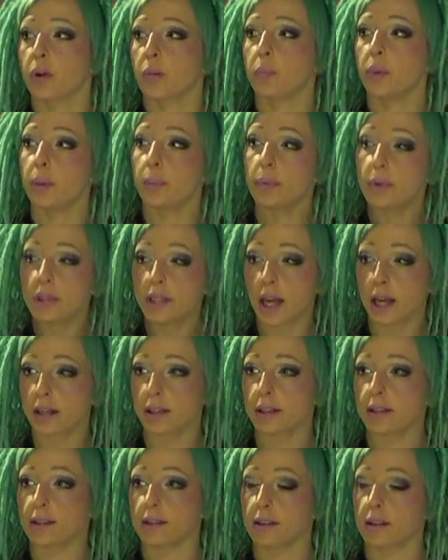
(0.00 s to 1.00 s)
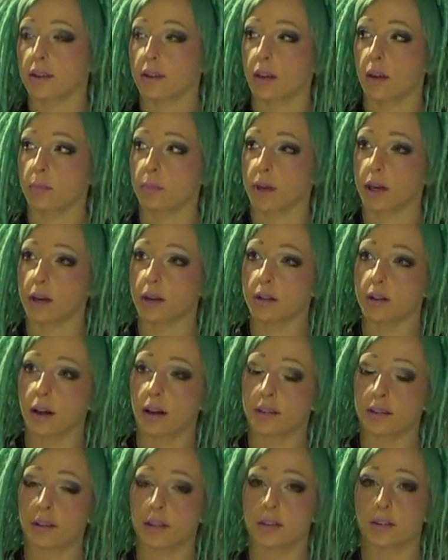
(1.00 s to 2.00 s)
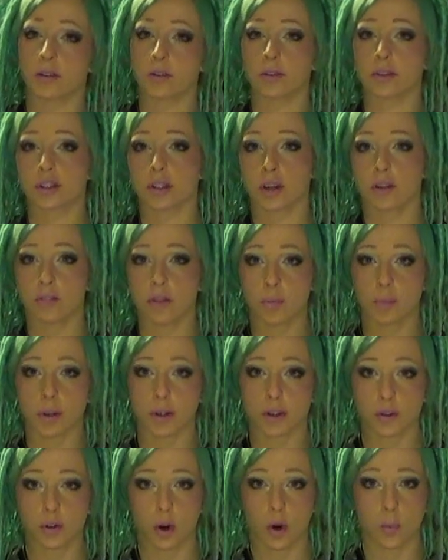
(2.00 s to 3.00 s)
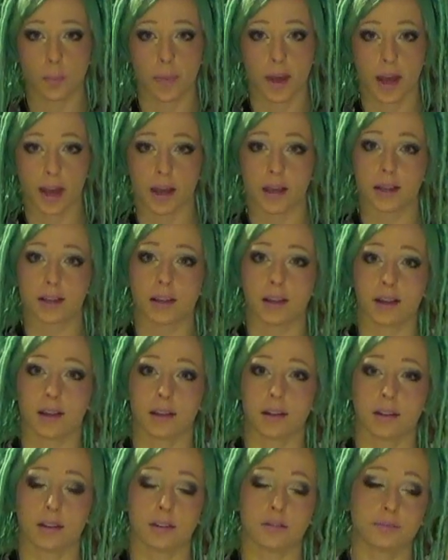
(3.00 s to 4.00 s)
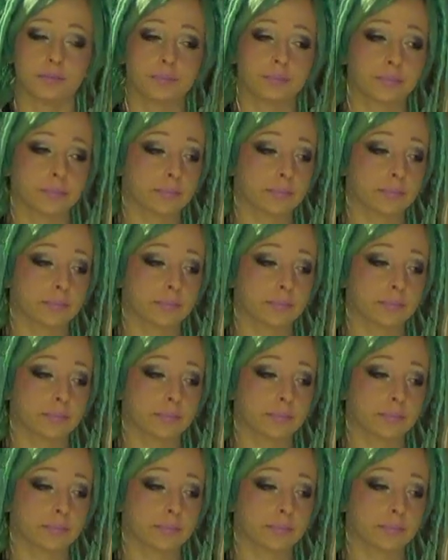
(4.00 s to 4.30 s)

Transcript: People tend to stick them in closets or shove them under a bed, and